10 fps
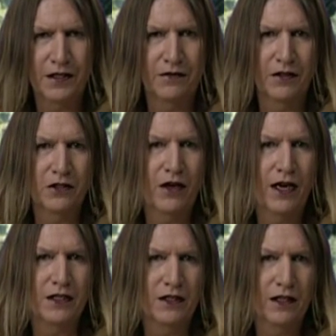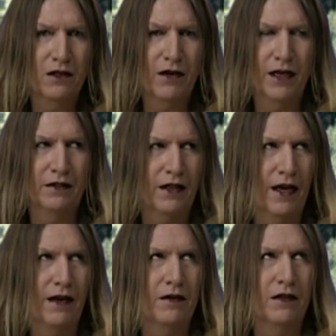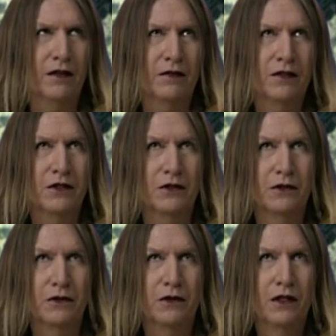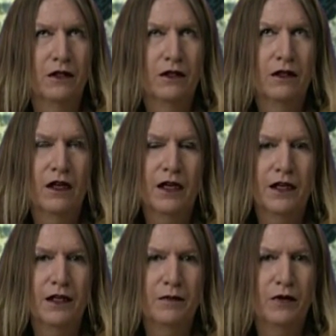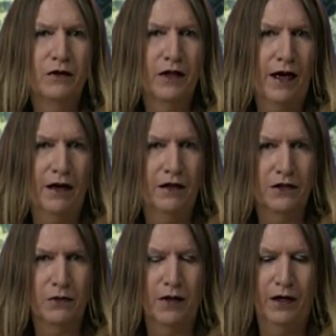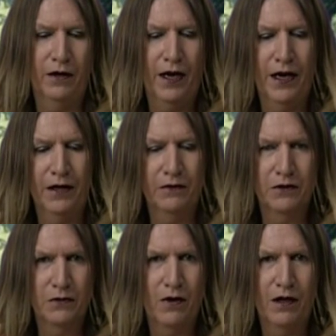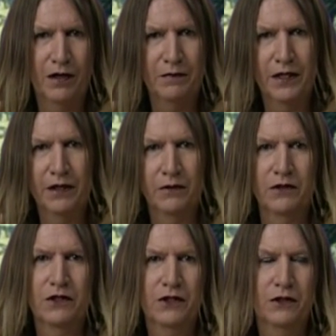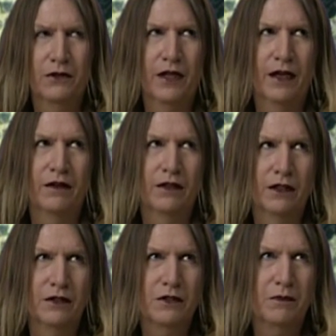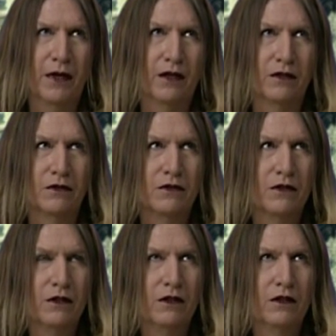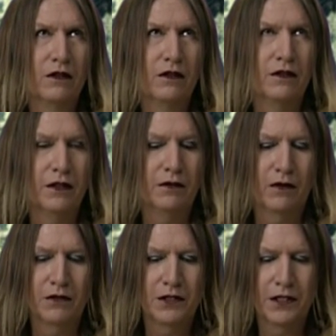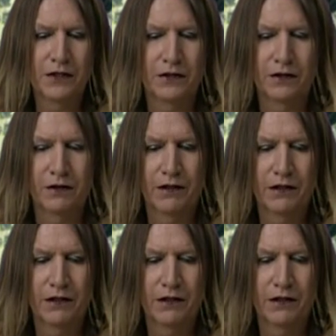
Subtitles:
And if you transliterate that into Hebrew letters where A equals 1 and B equals 2, then it spells Nero Caesar.